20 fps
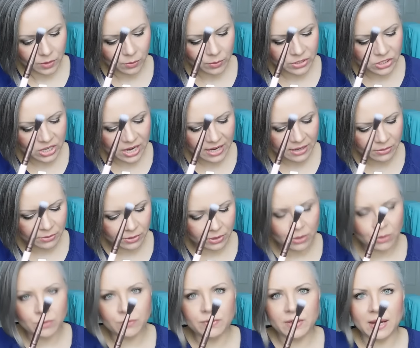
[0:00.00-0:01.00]
which I don't
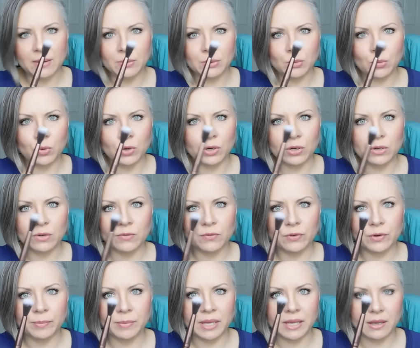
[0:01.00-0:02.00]
know if that would work
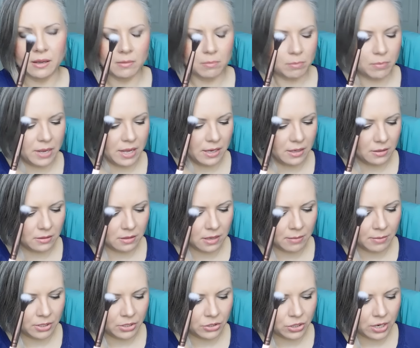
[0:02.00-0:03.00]
for me, but
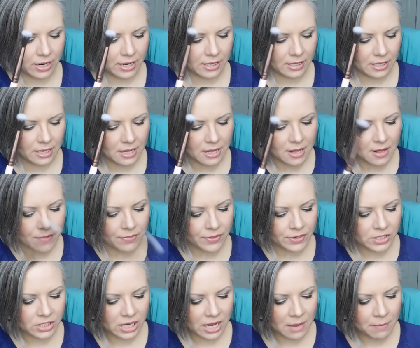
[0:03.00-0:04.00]
I'm gonna try it.
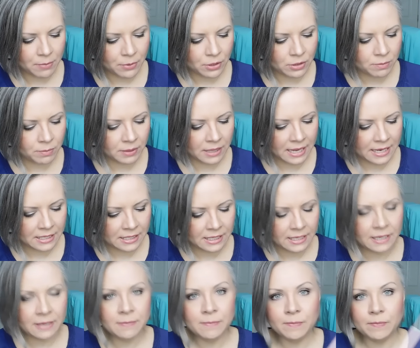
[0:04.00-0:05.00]
The tapered
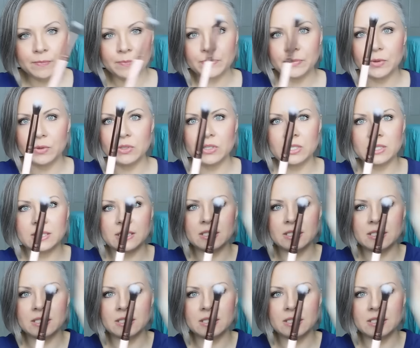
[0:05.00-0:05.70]
blending, just